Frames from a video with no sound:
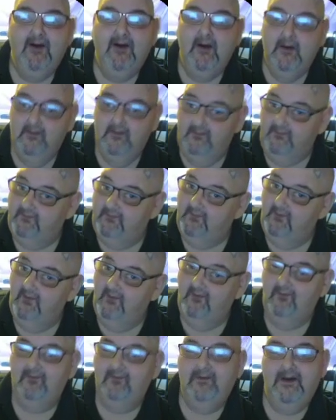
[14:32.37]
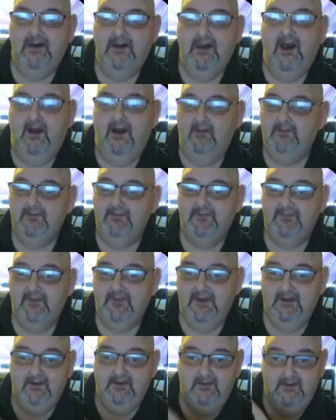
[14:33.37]
So, I'm just
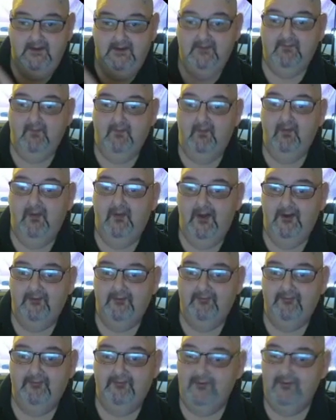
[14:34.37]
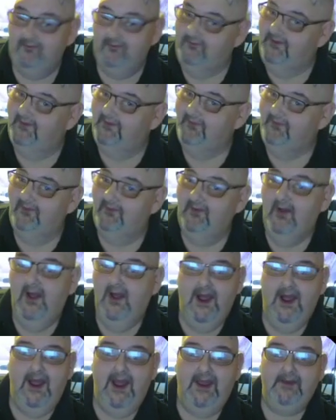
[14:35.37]
saying it's a lot of food. That's all.
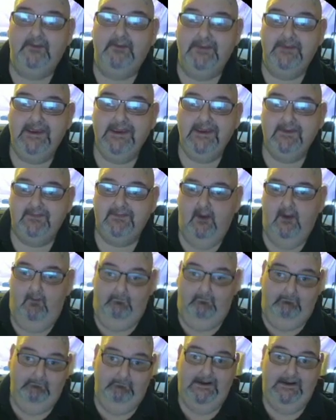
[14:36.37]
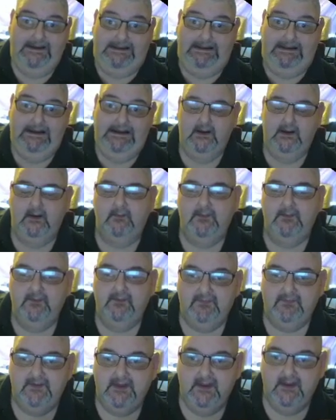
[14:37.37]
And meat. Oh my God. I'm used to
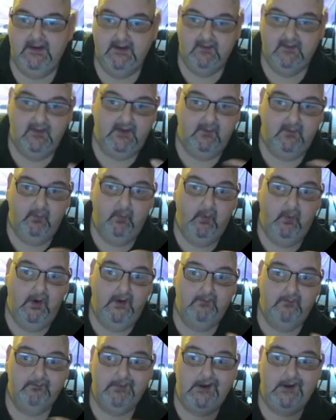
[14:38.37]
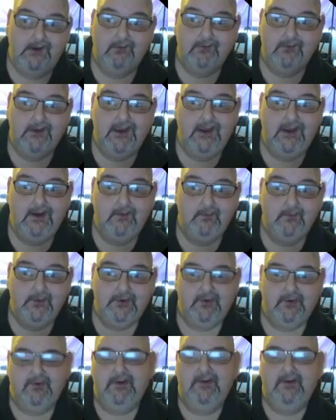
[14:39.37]
getting like 1 pound of hamburger,
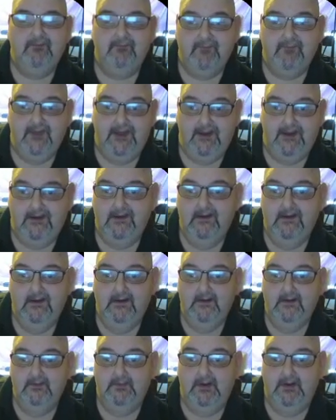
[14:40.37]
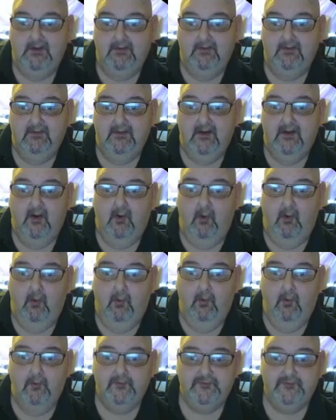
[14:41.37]
if that. But a
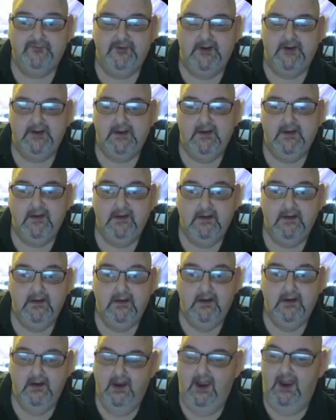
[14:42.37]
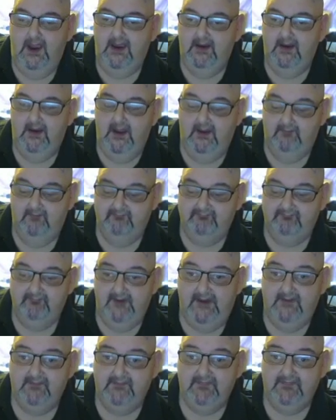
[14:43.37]
whole chicken and
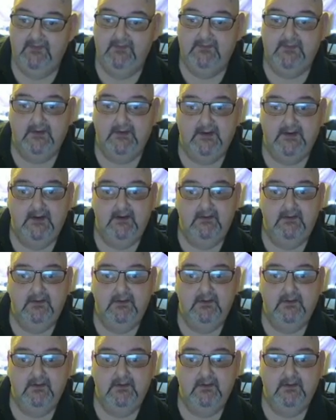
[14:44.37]
fancy chicken